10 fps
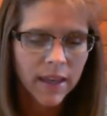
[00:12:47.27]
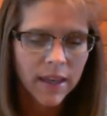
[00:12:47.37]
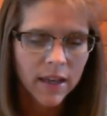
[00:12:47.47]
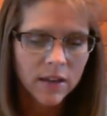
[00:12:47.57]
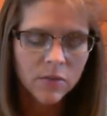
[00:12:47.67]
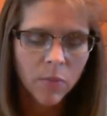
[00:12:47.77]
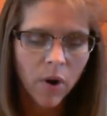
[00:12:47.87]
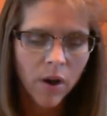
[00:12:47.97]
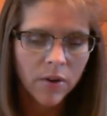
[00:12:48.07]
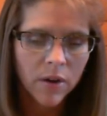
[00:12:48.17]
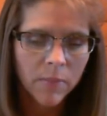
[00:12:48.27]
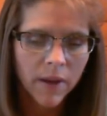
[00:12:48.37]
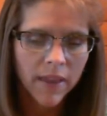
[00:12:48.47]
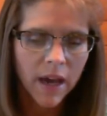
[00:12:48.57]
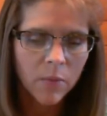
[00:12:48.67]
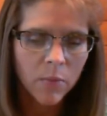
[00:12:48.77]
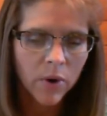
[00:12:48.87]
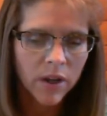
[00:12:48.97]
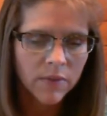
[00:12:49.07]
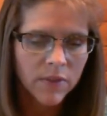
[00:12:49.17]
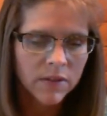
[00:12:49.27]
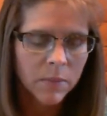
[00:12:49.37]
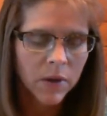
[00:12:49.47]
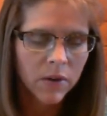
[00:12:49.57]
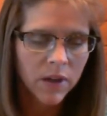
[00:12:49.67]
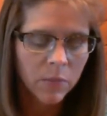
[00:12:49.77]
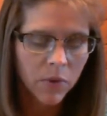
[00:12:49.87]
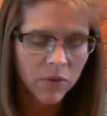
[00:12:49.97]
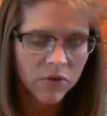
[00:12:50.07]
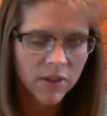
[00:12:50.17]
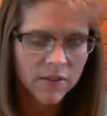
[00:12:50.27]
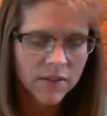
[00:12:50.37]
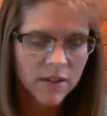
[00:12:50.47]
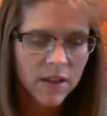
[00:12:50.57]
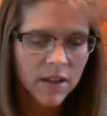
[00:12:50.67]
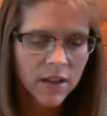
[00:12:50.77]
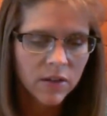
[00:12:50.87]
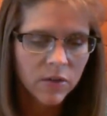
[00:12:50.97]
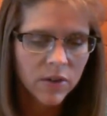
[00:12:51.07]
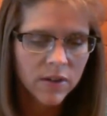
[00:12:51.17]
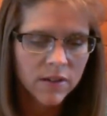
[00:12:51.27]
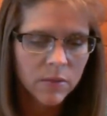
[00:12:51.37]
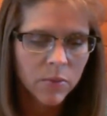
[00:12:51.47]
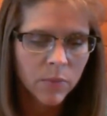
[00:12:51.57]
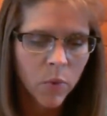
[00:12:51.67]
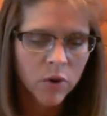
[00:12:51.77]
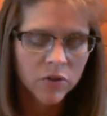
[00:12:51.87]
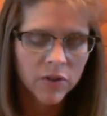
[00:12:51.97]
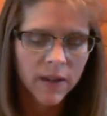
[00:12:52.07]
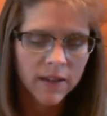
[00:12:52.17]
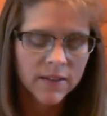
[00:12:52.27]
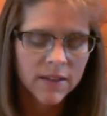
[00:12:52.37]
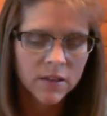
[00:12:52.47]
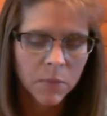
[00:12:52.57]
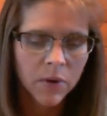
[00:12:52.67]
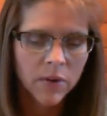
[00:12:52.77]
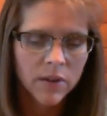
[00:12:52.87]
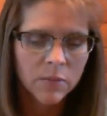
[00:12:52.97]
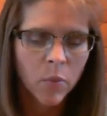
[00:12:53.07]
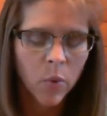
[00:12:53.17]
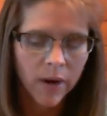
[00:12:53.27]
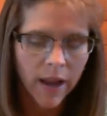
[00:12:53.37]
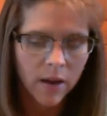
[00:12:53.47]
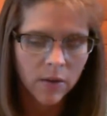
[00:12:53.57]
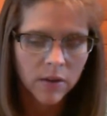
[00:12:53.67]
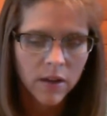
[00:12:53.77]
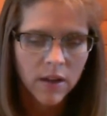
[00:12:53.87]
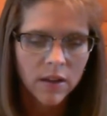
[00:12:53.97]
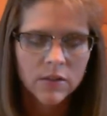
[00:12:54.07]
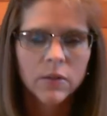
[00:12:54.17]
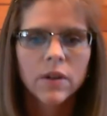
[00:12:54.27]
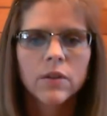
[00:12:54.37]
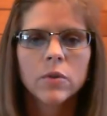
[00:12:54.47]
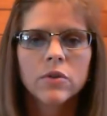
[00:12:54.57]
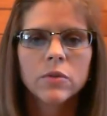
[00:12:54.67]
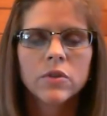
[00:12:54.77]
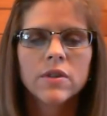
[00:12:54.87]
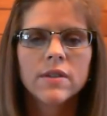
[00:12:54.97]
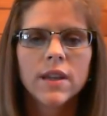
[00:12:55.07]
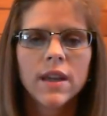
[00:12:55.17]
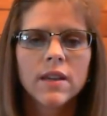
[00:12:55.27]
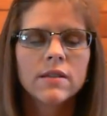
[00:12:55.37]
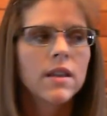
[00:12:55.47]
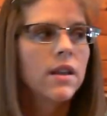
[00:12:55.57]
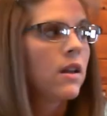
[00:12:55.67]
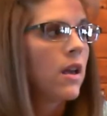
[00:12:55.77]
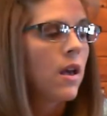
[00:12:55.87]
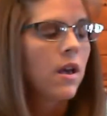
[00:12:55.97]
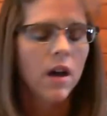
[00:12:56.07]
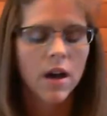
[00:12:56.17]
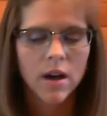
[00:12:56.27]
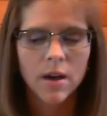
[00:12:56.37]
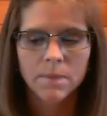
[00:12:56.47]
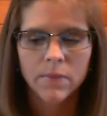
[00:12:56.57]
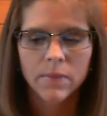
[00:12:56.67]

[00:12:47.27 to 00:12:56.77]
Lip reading: It is brought on by the outpouring of the Spirit, and with just increase in proportion as the Spirit is poured out. So in other words, what she's saying is that the